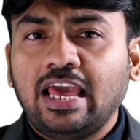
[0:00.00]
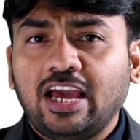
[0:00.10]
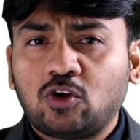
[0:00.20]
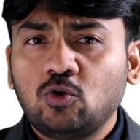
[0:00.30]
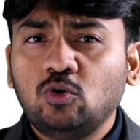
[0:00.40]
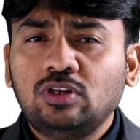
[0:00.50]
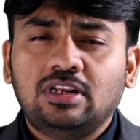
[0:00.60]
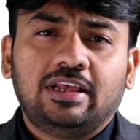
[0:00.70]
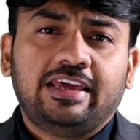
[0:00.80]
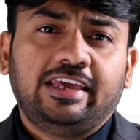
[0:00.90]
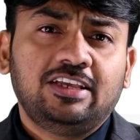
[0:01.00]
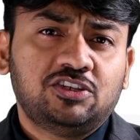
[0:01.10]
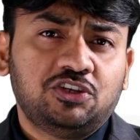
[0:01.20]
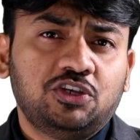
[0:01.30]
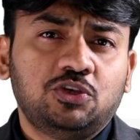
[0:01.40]
a cool, easy
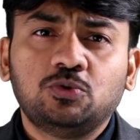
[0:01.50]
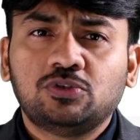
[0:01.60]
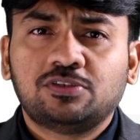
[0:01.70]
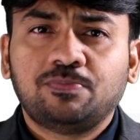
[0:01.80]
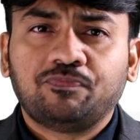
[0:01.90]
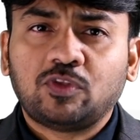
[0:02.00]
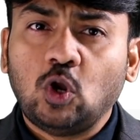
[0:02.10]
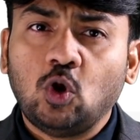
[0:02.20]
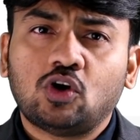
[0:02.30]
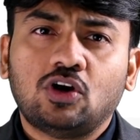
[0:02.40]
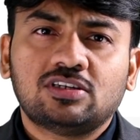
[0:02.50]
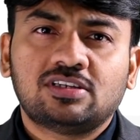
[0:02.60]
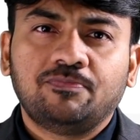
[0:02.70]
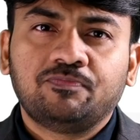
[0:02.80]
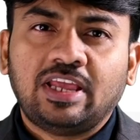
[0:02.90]
to use, low-cost
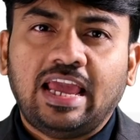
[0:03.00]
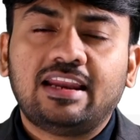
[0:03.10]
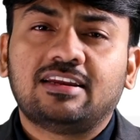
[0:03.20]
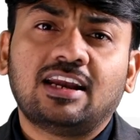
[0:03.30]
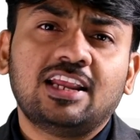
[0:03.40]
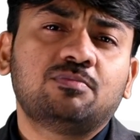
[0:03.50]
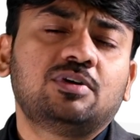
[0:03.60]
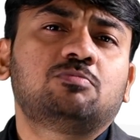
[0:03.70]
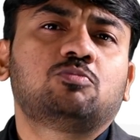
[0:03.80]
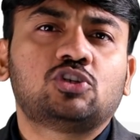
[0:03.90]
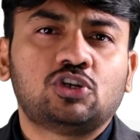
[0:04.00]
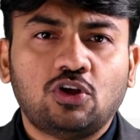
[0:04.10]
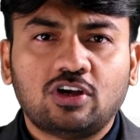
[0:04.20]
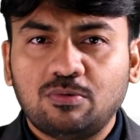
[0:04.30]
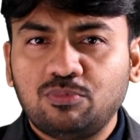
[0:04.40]
and reliable push-to-talk
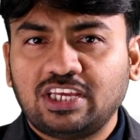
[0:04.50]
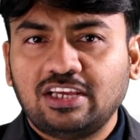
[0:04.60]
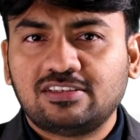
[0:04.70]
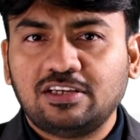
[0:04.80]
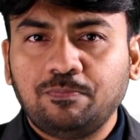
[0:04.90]
communication